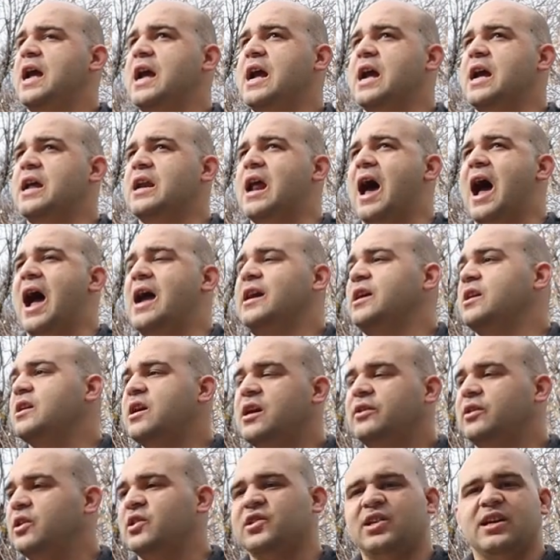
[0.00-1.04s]
And I can
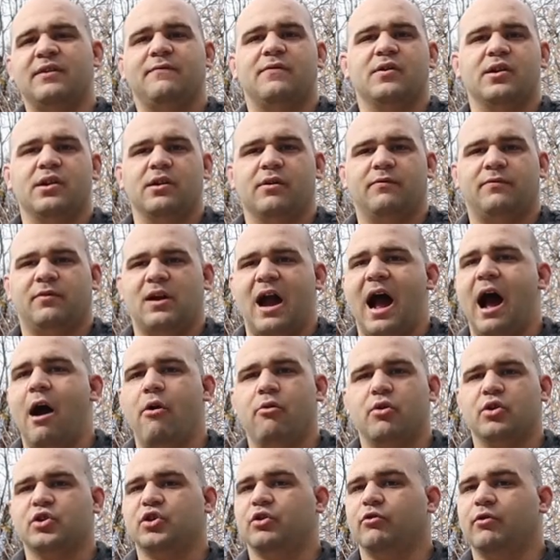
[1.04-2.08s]
hit this thing for, for
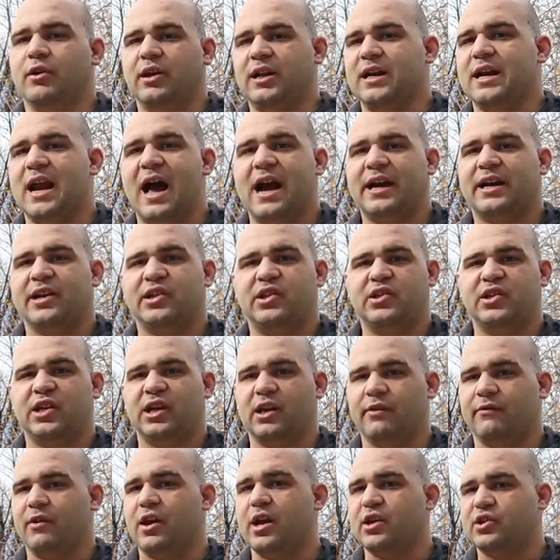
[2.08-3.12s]
hours and really not get
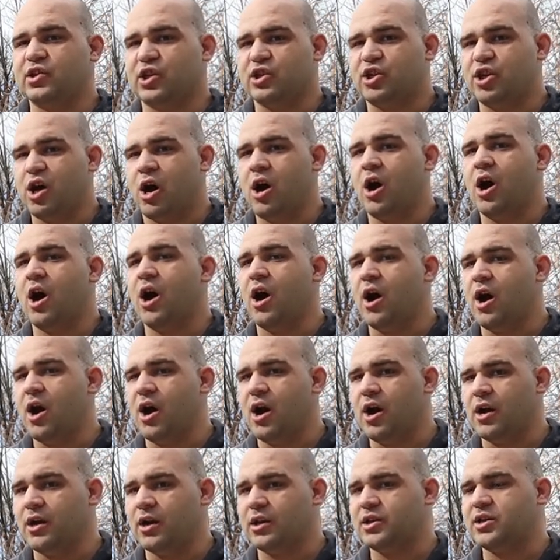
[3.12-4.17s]
sick of it. It's a
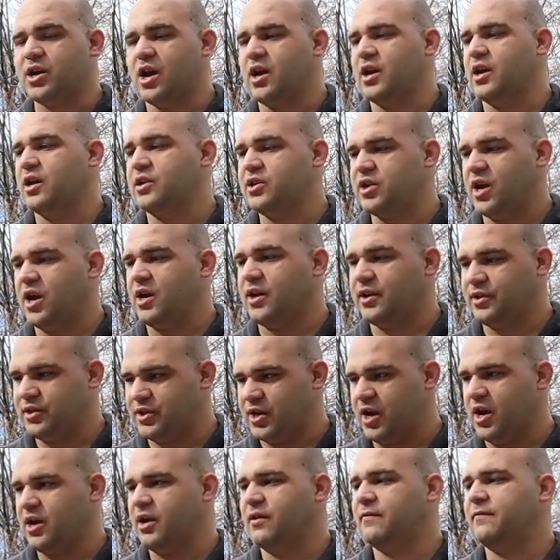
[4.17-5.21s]
ton, a ton, a ton, a
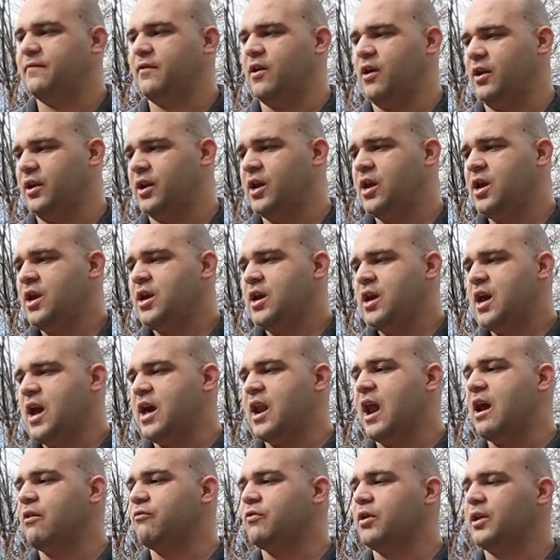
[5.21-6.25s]
ton of fun.
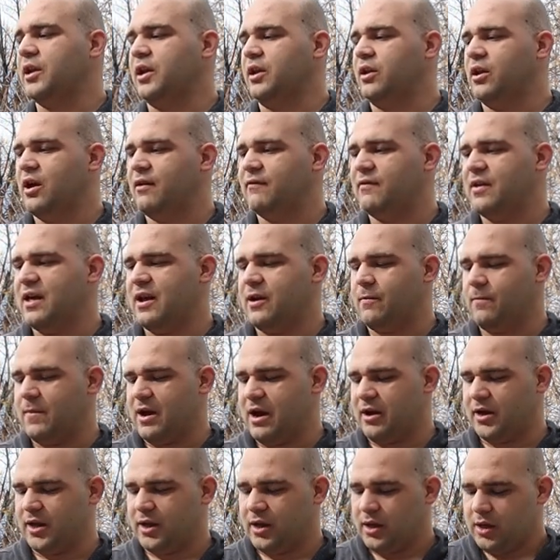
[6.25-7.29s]
And I really love that
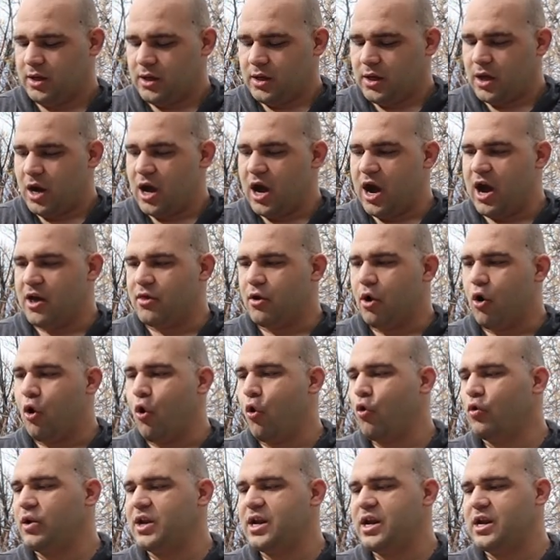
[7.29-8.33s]
about it. Uh, the
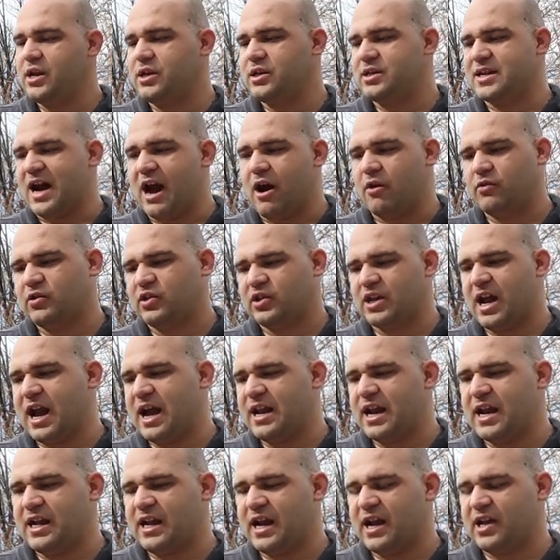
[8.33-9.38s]
only
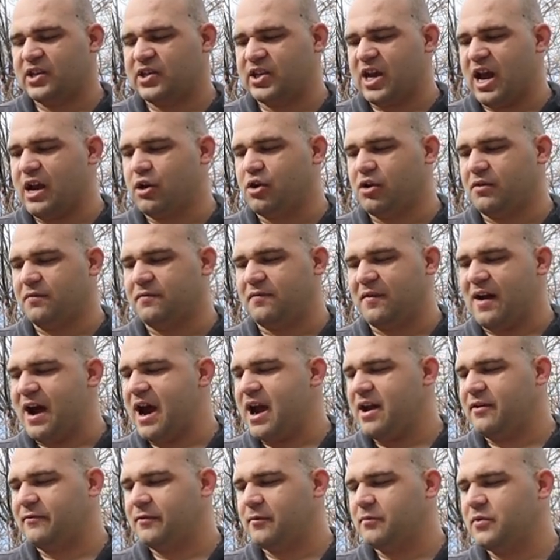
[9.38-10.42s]
downside, I guess, I could
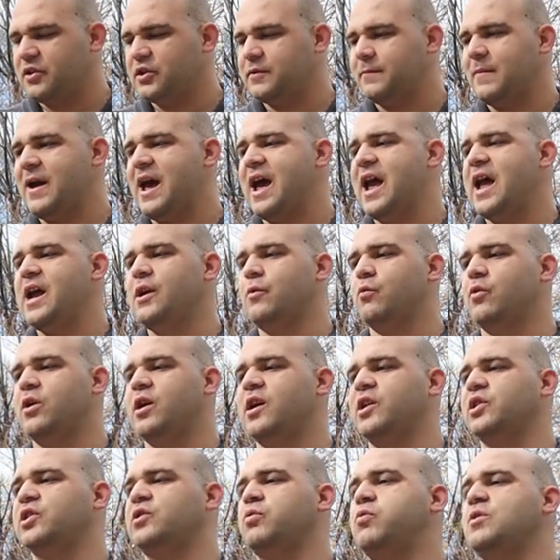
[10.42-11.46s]
find from this bag
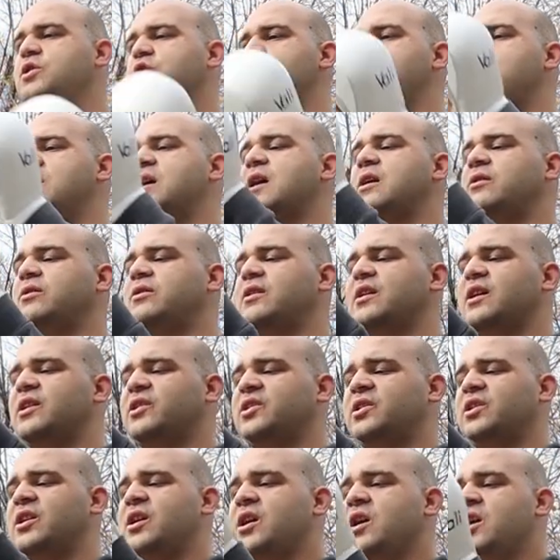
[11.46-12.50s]
was when you hit
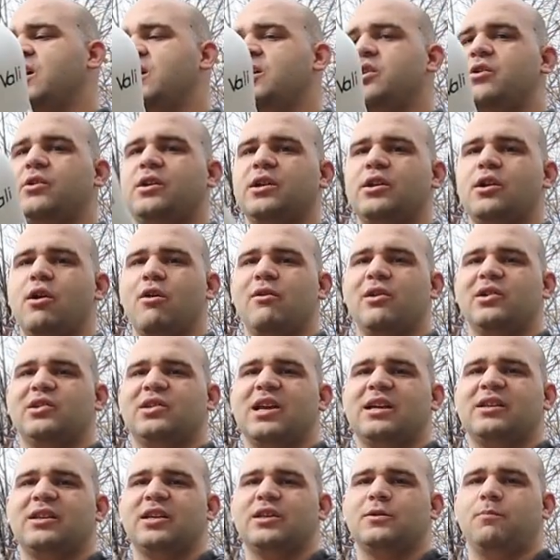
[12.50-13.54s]
this, you can notice
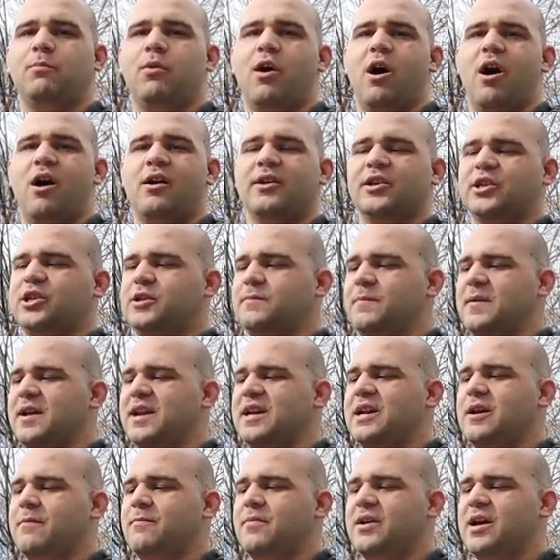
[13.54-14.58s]
like this ball is
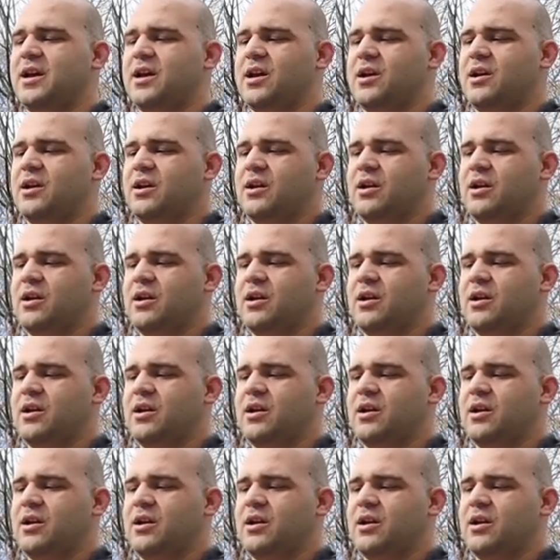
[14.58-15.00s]
spinning a bit.